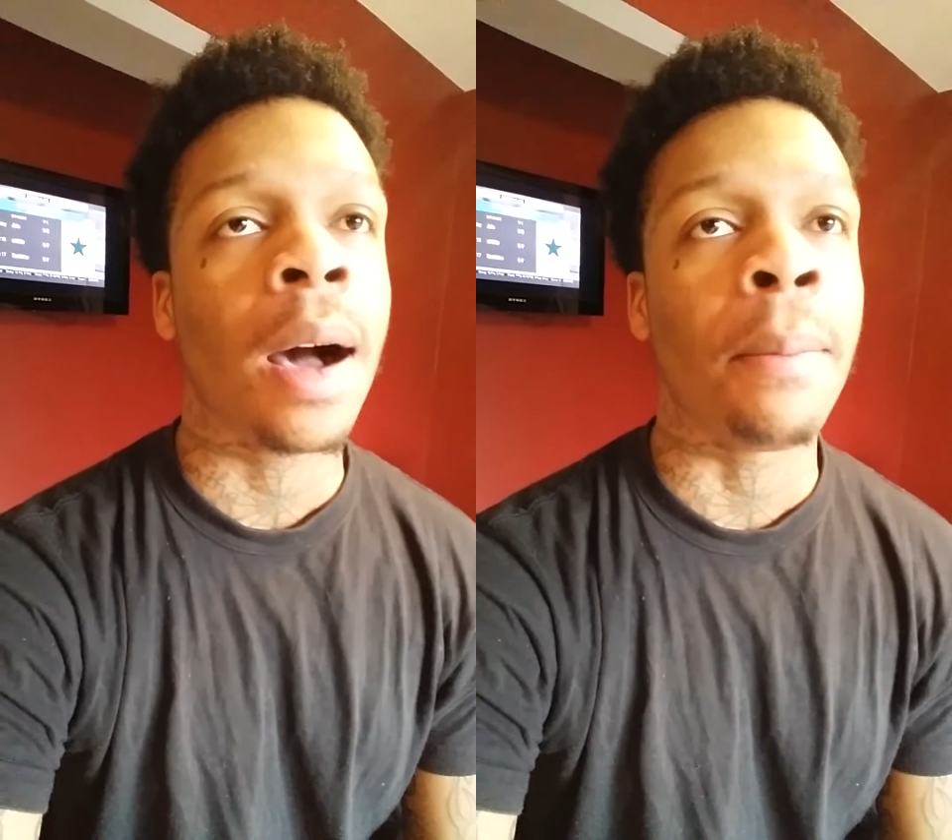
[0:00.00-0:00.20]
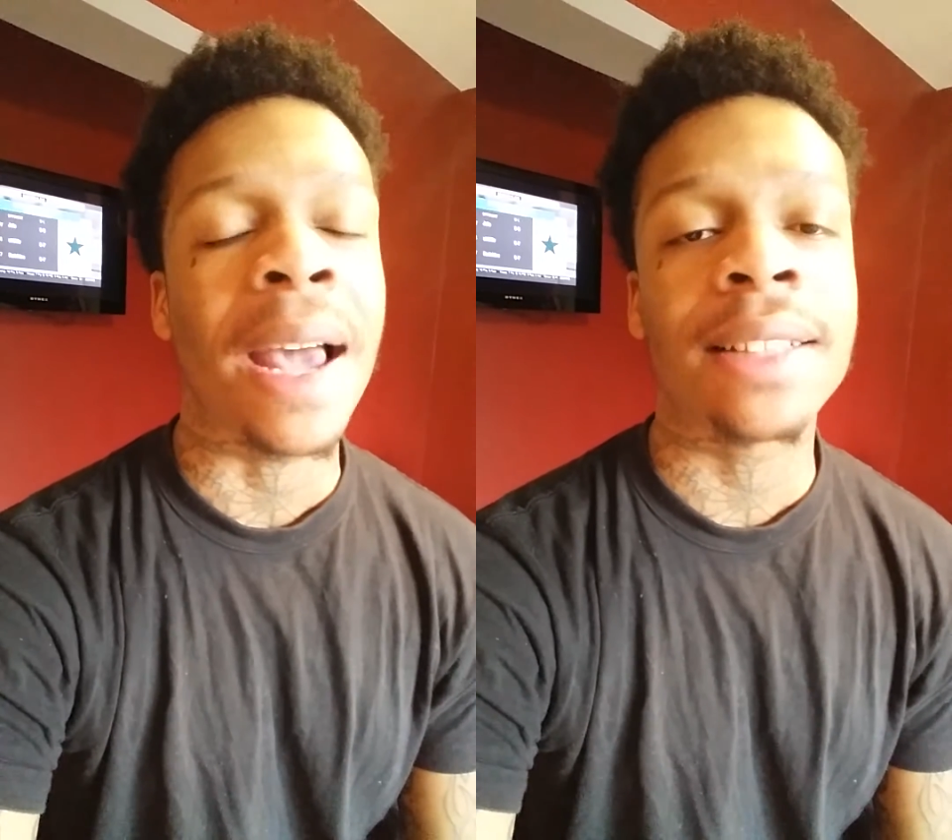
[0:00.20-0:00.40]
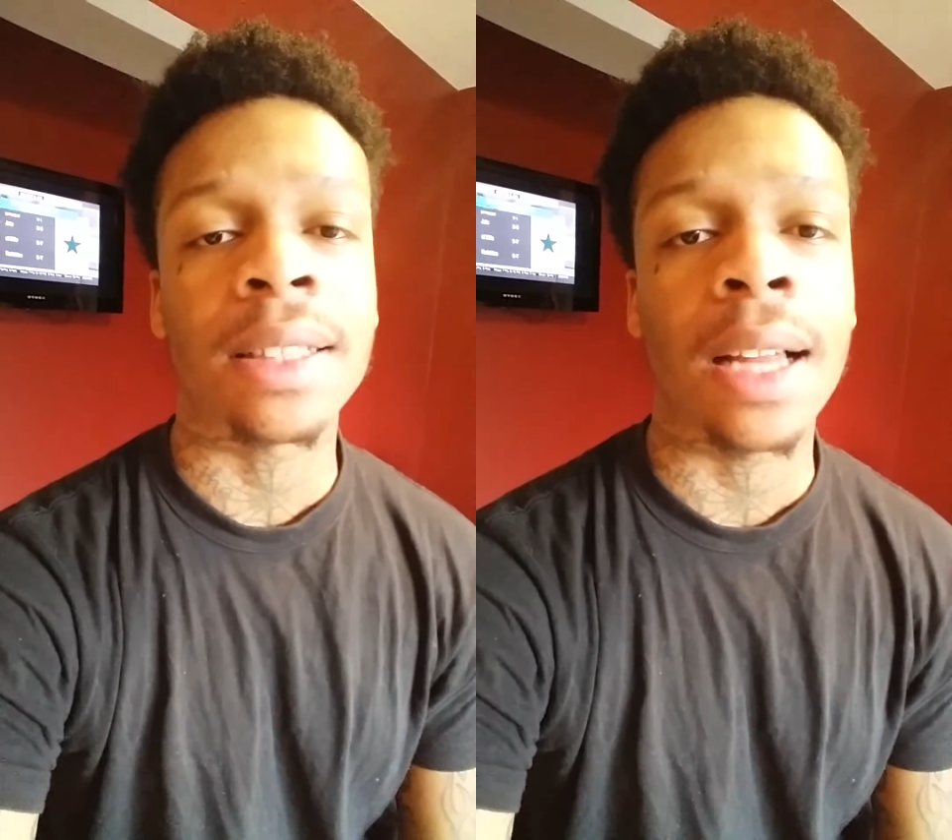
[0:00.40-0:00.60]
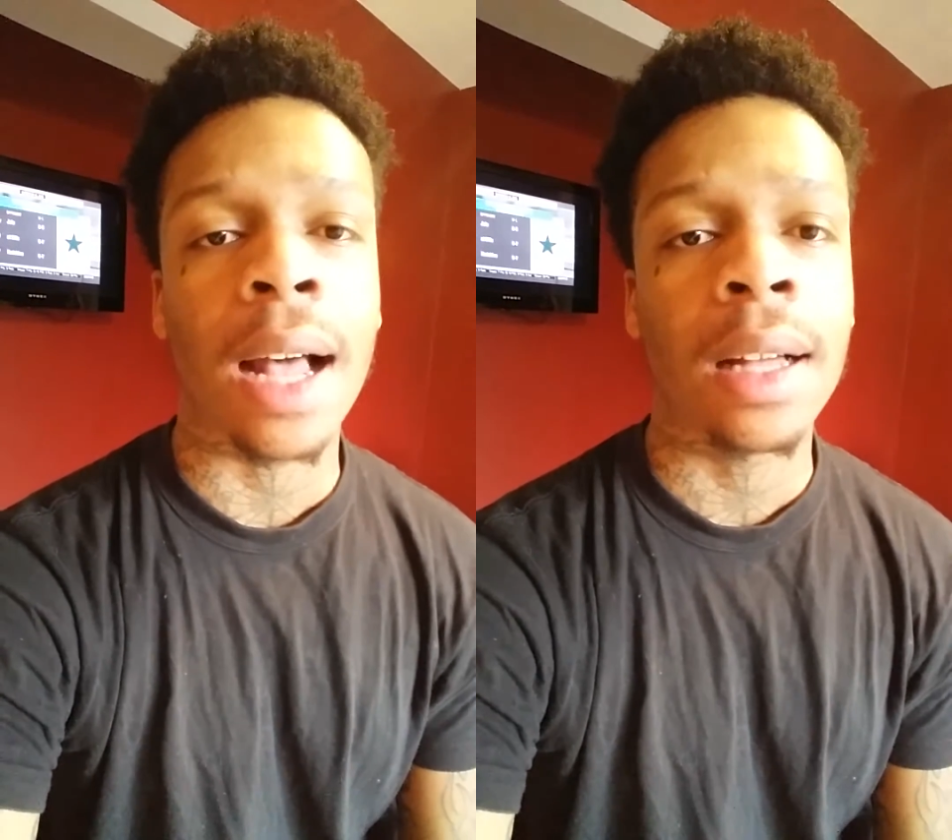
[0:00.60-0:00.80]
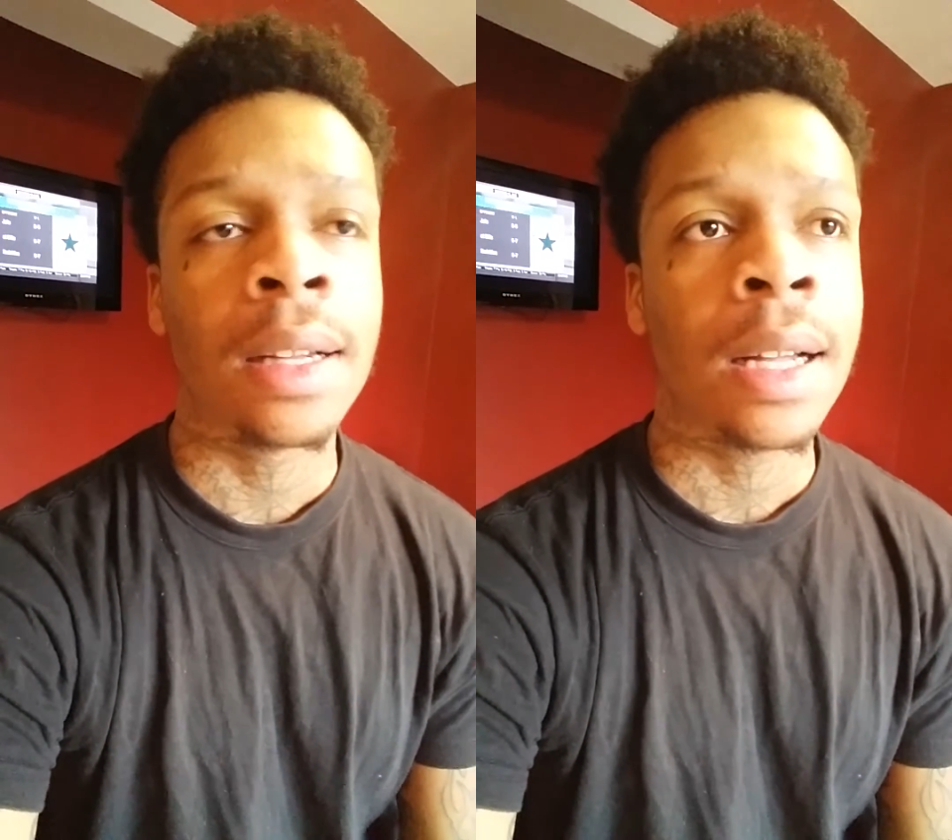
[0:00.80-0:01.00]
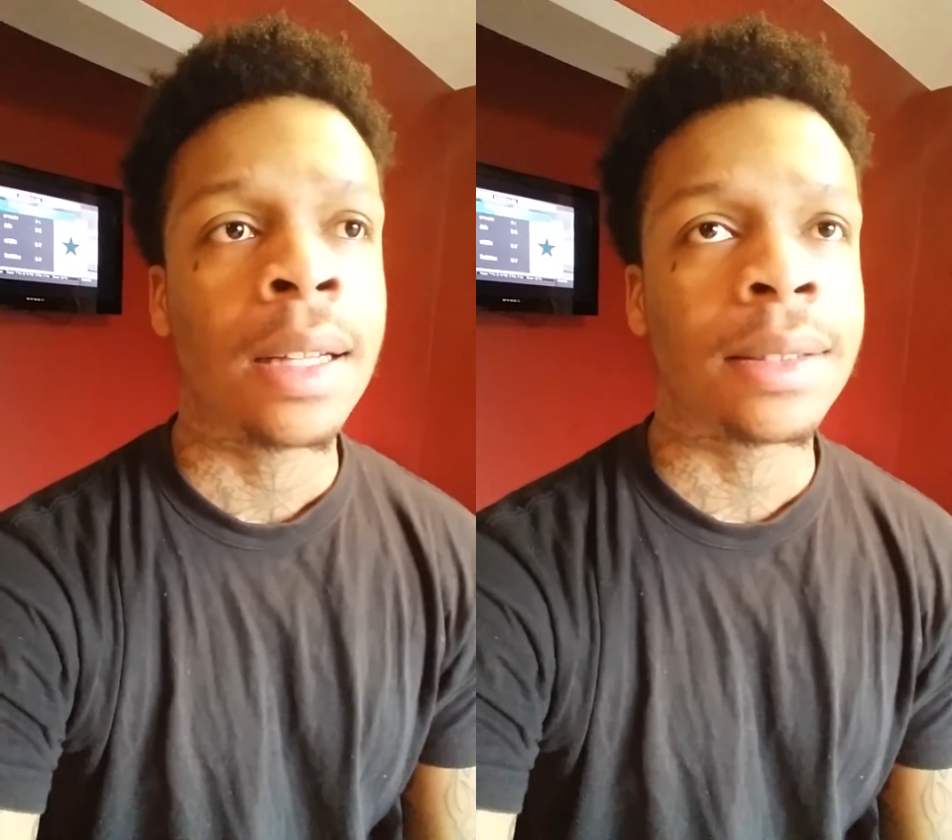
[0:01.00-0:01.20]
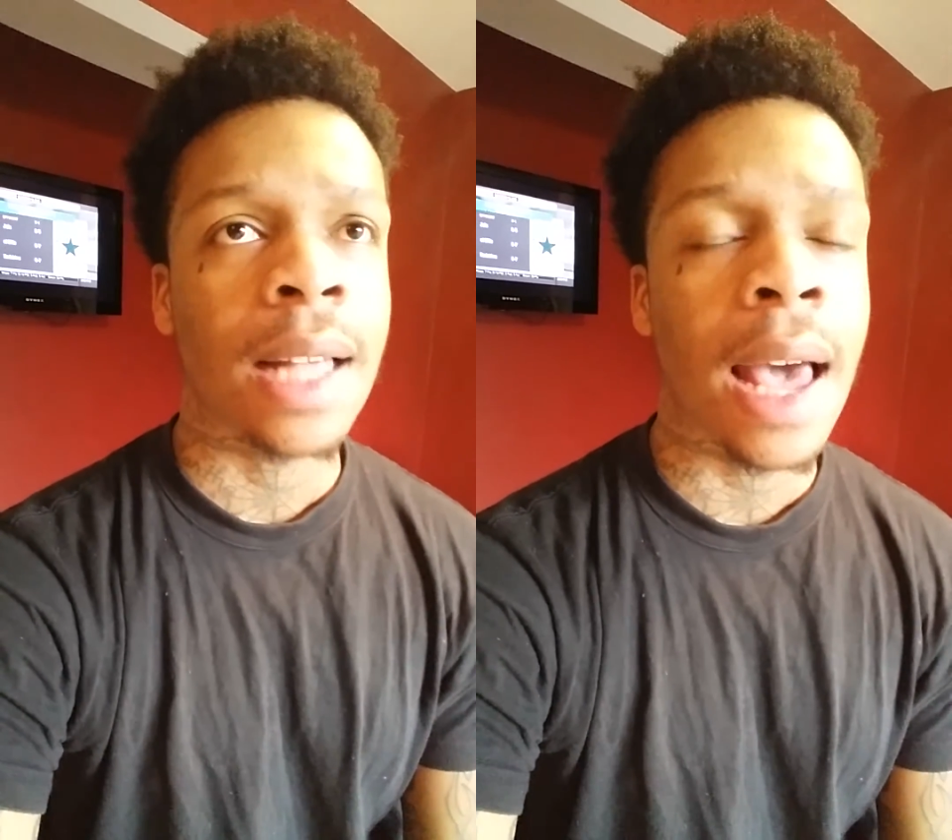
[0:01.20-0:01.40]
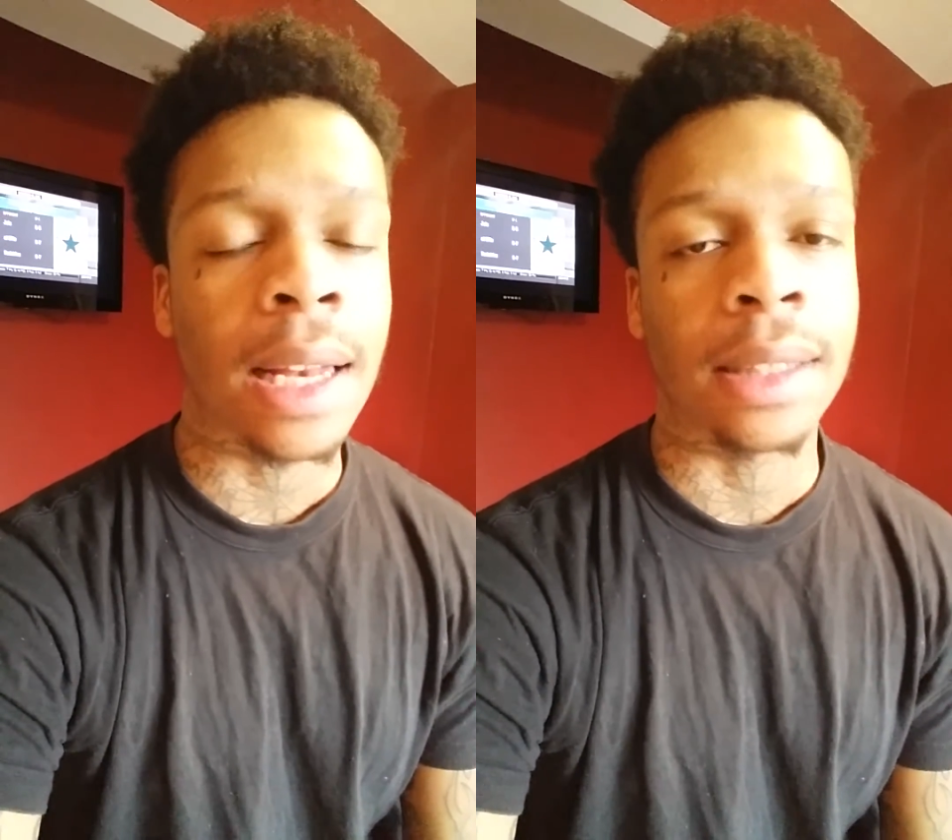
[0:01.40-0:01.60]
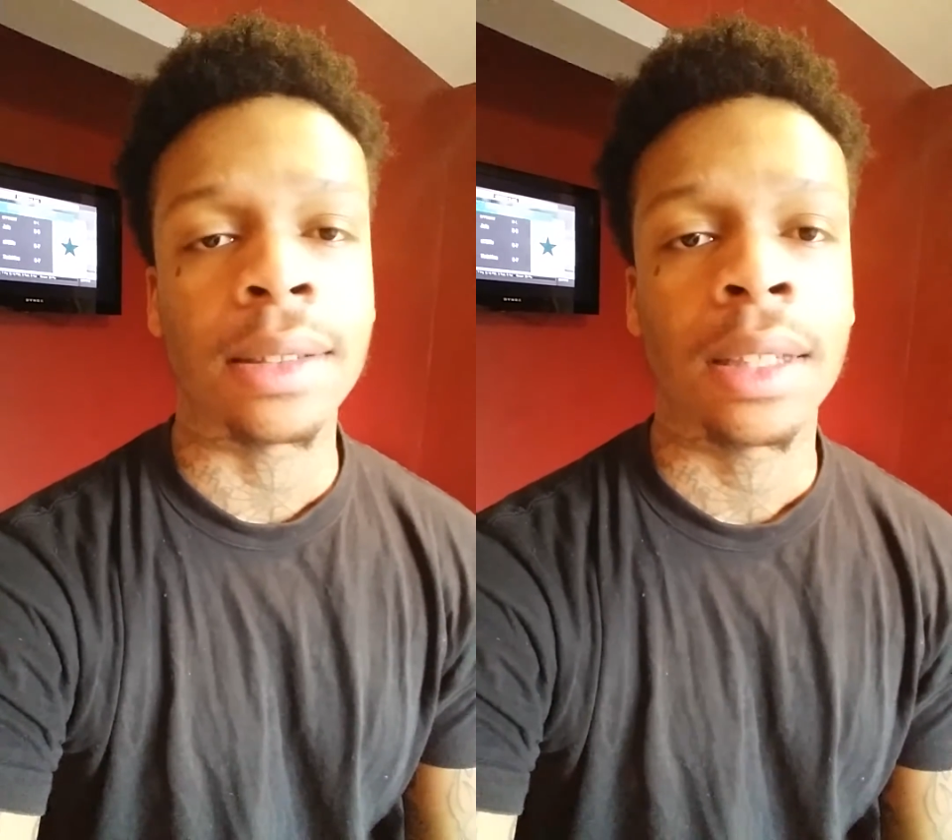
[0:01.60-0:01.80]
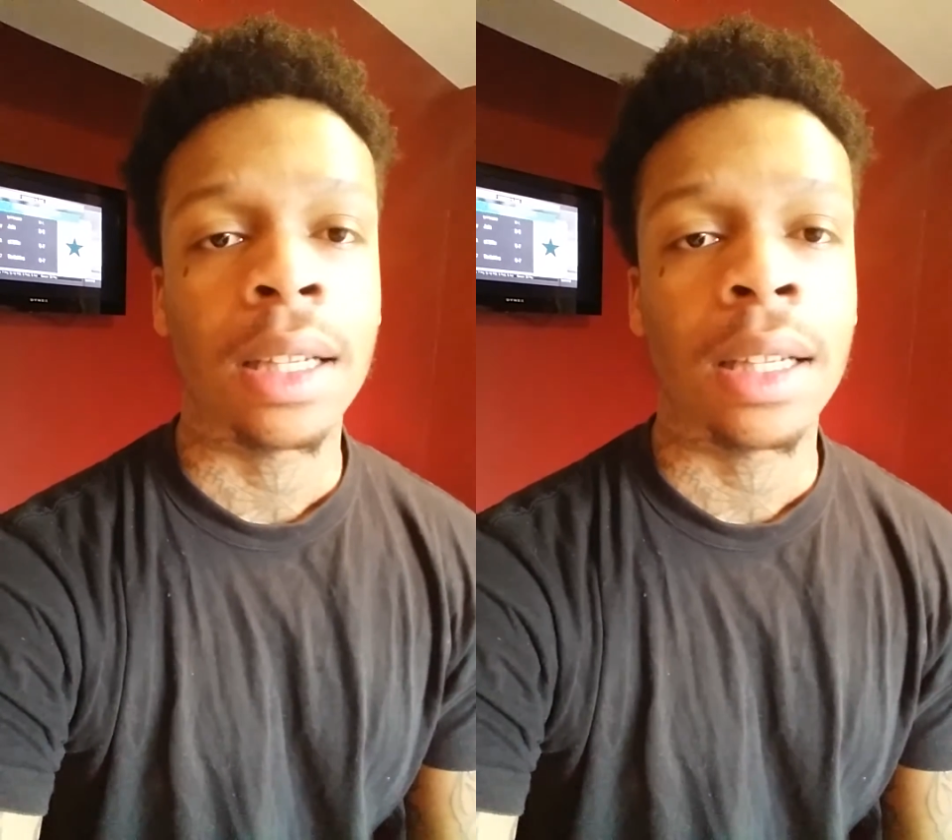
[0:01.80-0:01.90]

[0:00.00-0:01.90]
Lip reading: amazing talent.